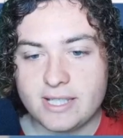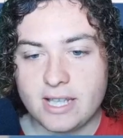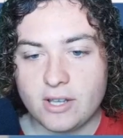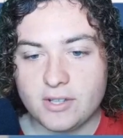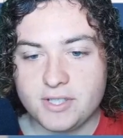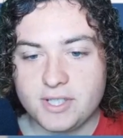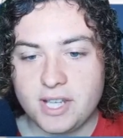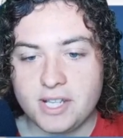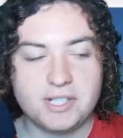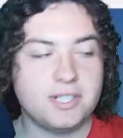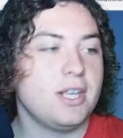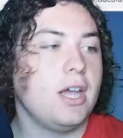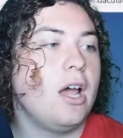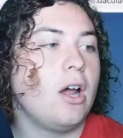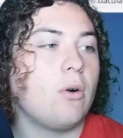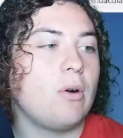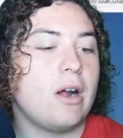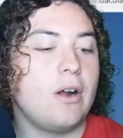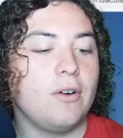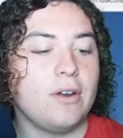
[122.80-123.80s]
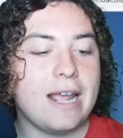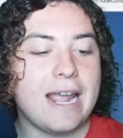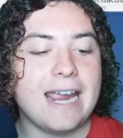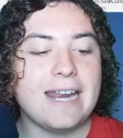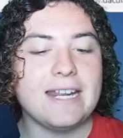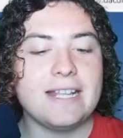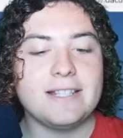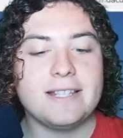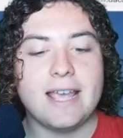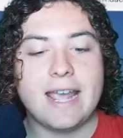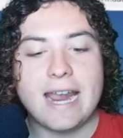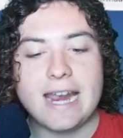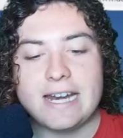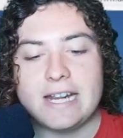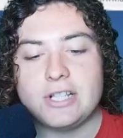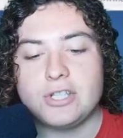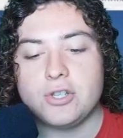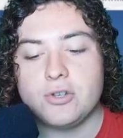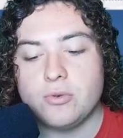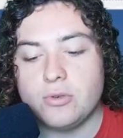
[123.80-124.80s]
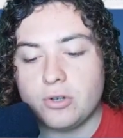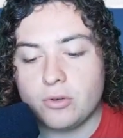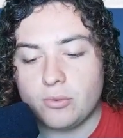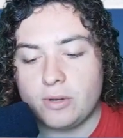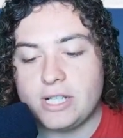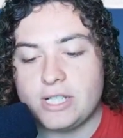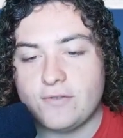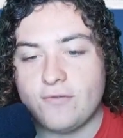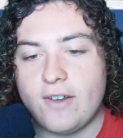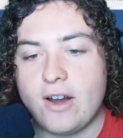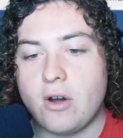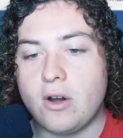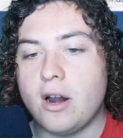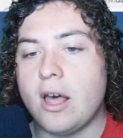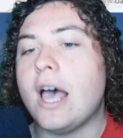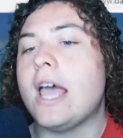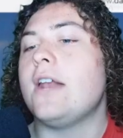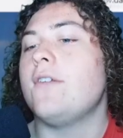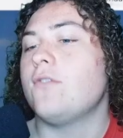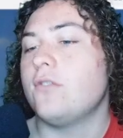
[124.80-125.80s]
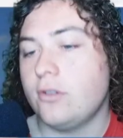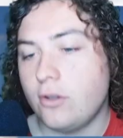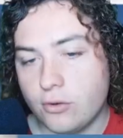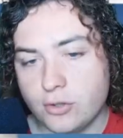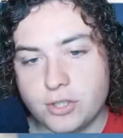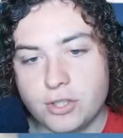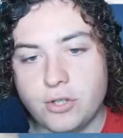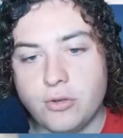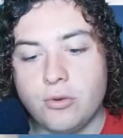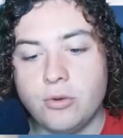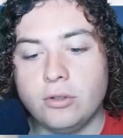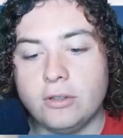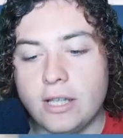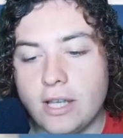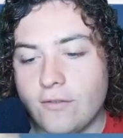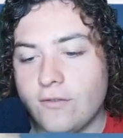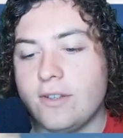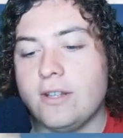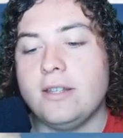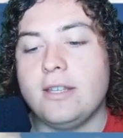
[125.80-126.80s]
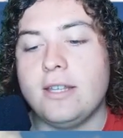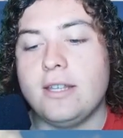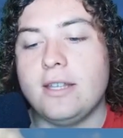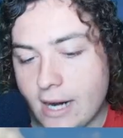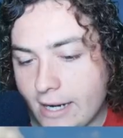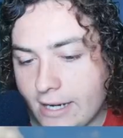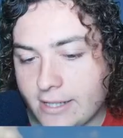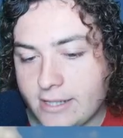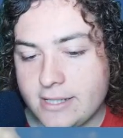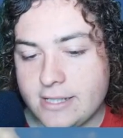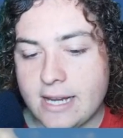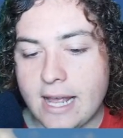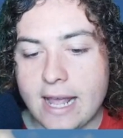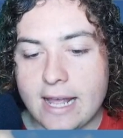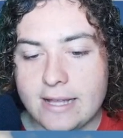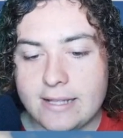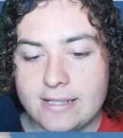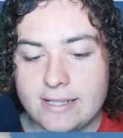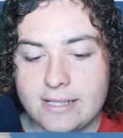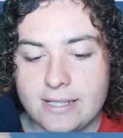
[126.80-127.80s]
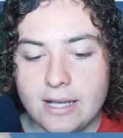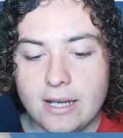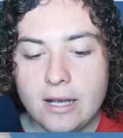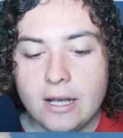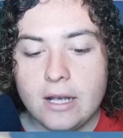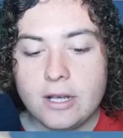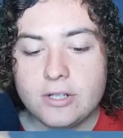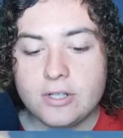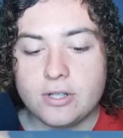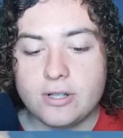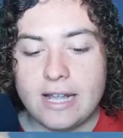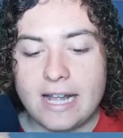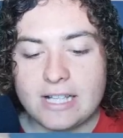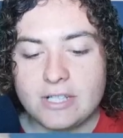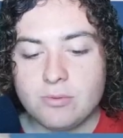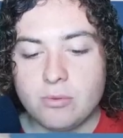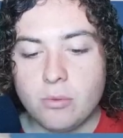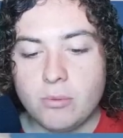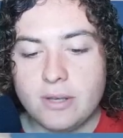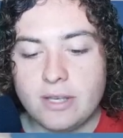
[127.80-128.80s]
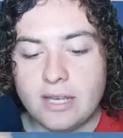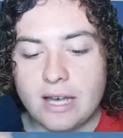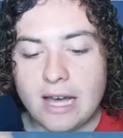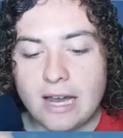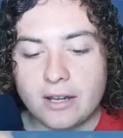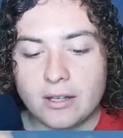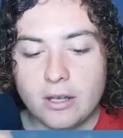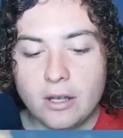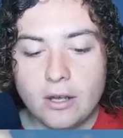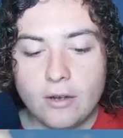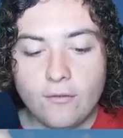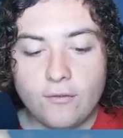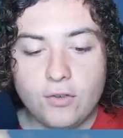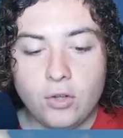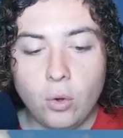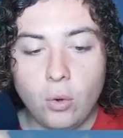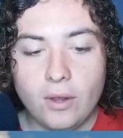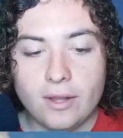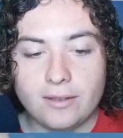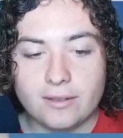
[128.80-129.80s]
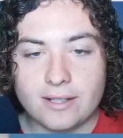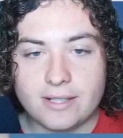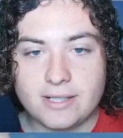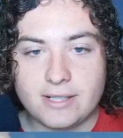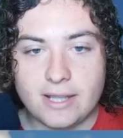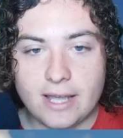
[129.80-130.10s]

Celsius, around 80 to 82 degrees Fahrenheit for those of you who live in the United States. So that's what we got fueling this